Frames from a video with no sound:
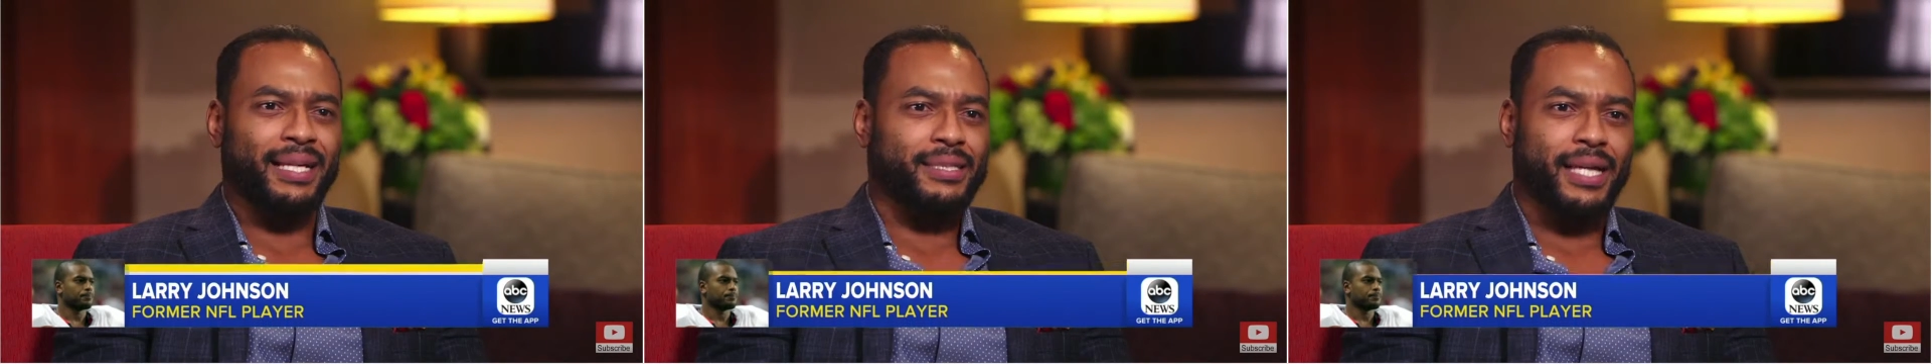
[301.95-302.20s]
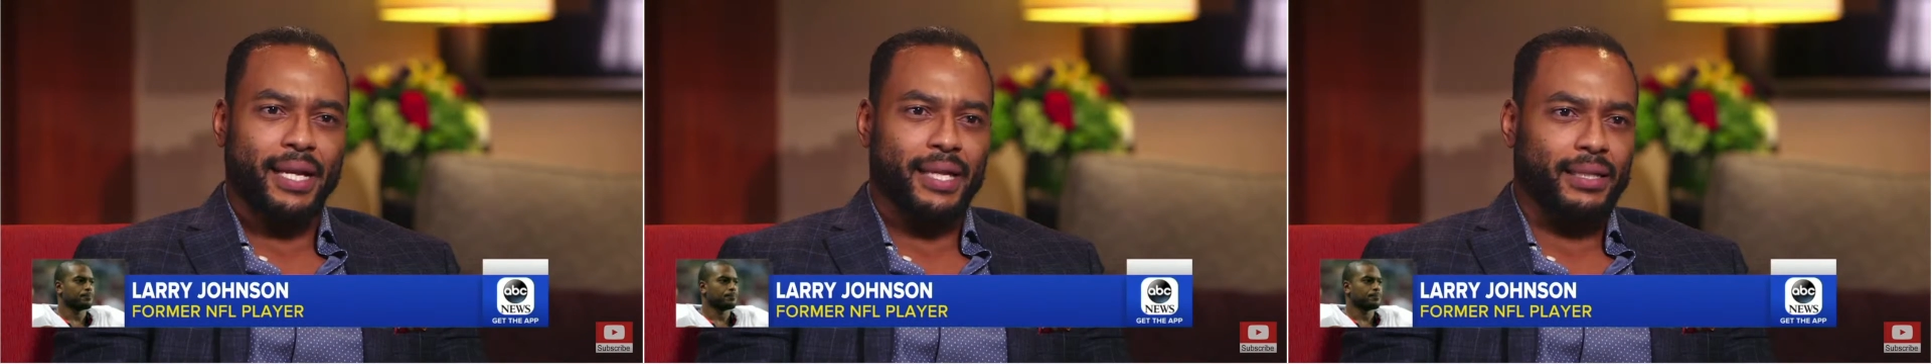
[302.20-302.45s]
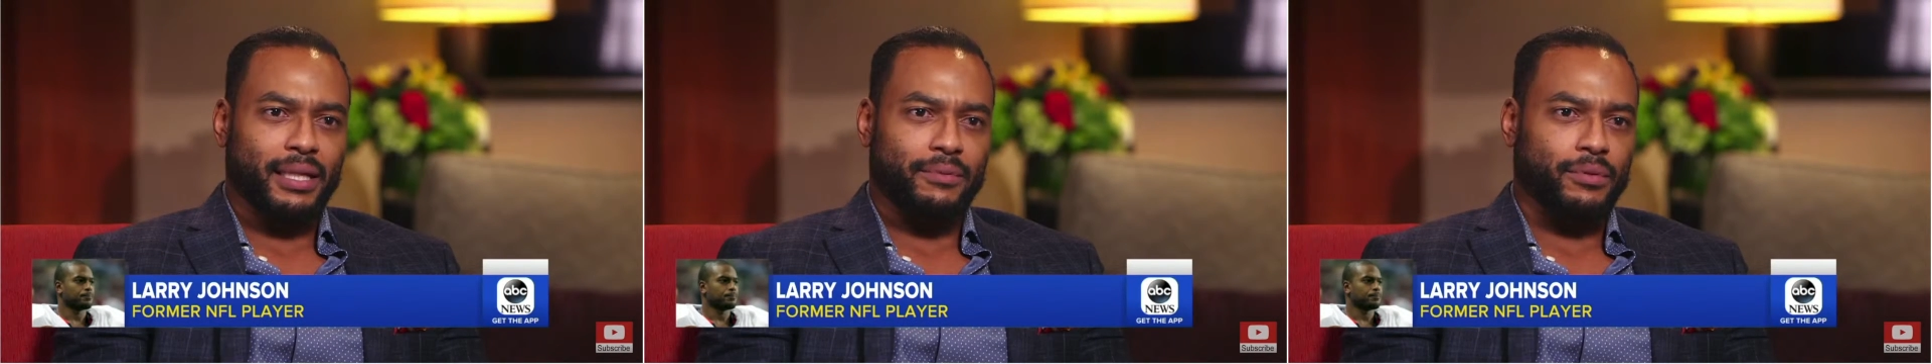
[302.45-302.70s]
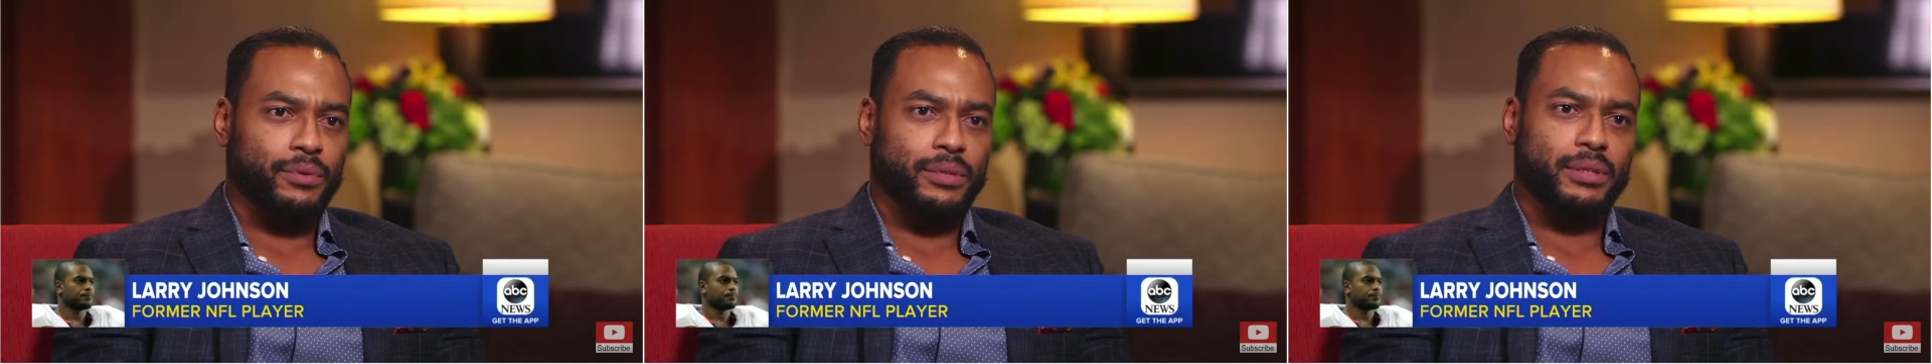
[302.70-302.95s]
anxiety
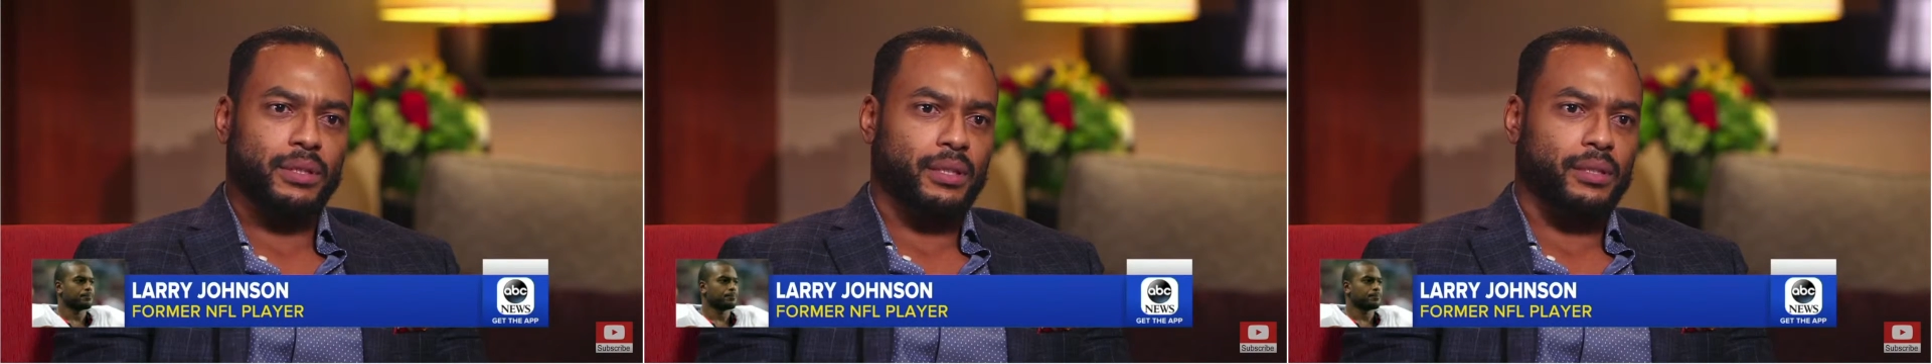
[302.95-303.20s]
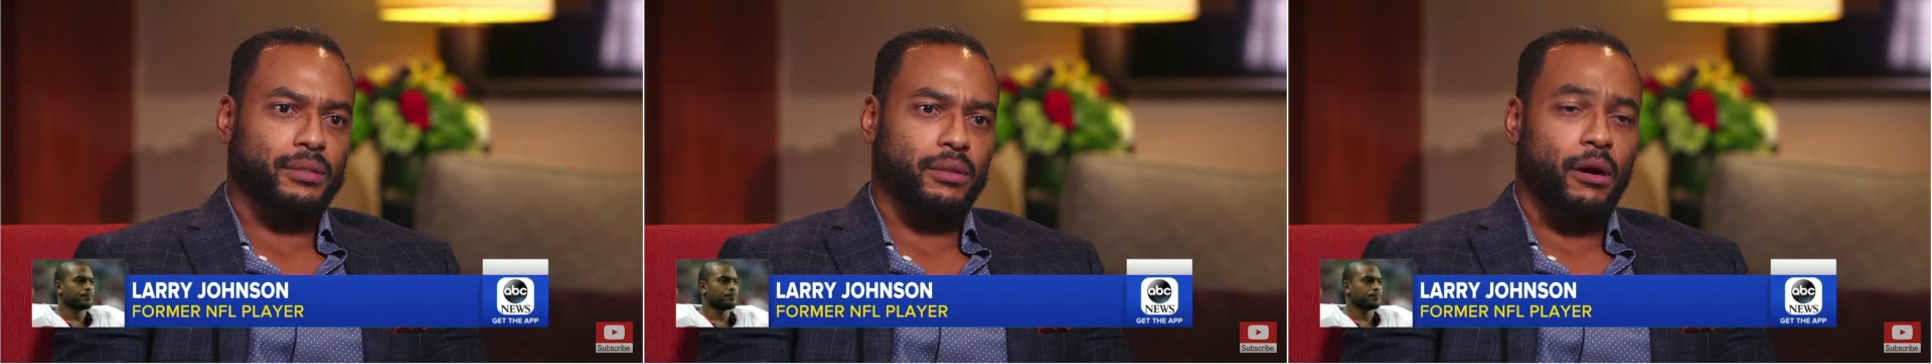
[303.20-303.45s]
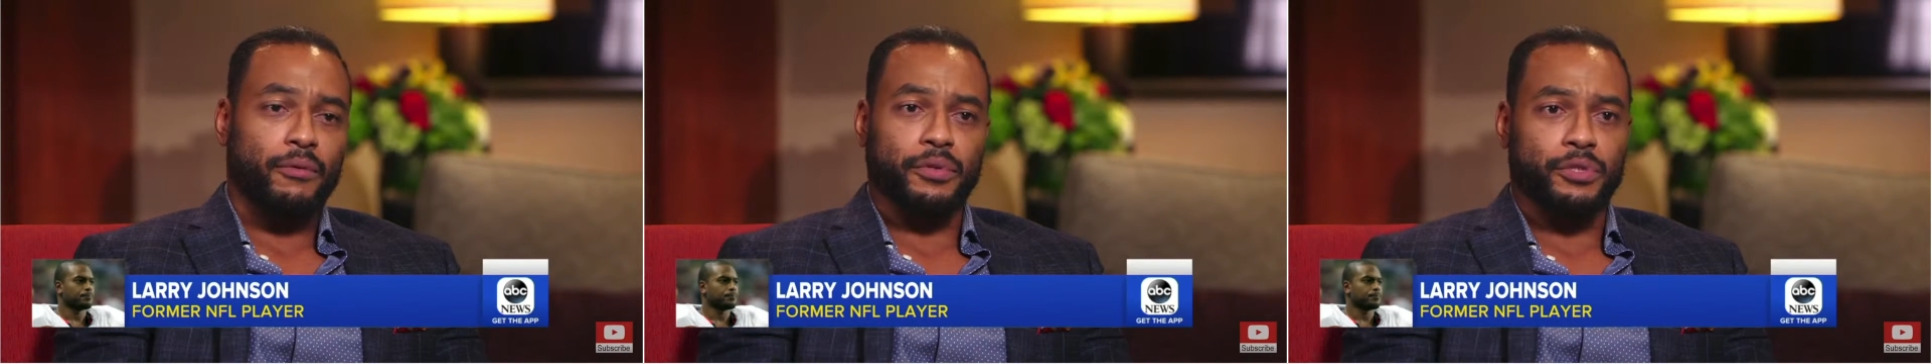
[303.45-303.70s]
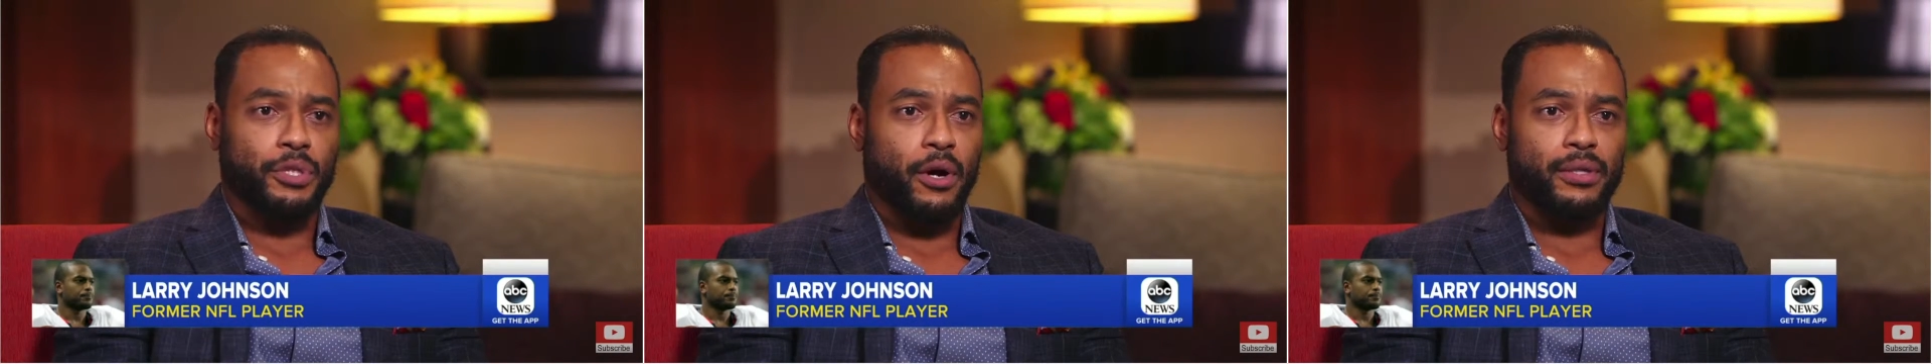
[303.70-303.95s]
levels is
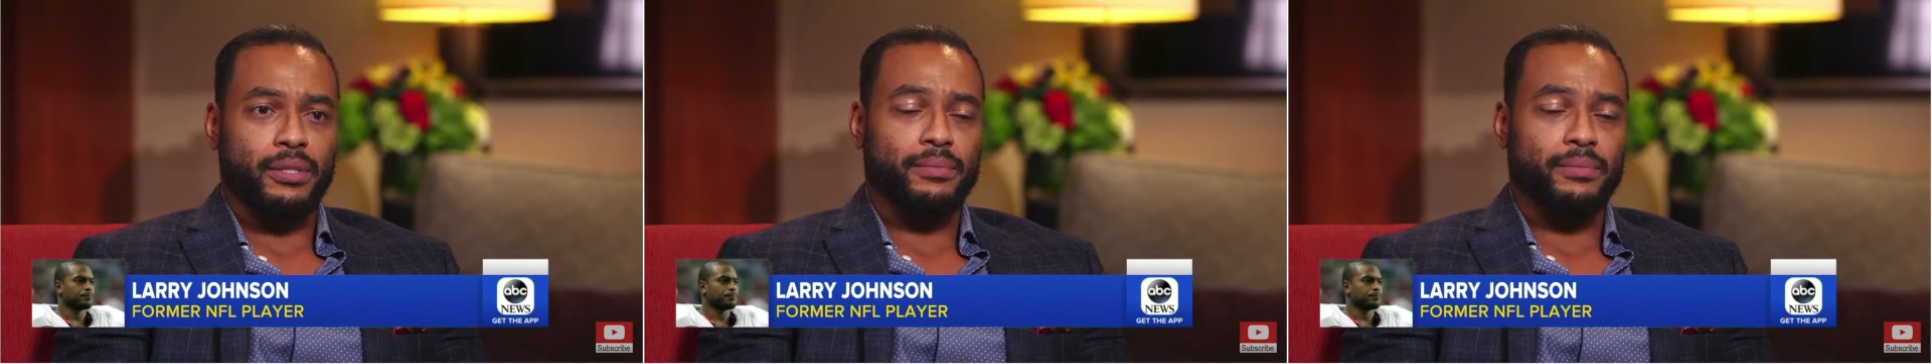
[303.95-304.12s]
off the chart.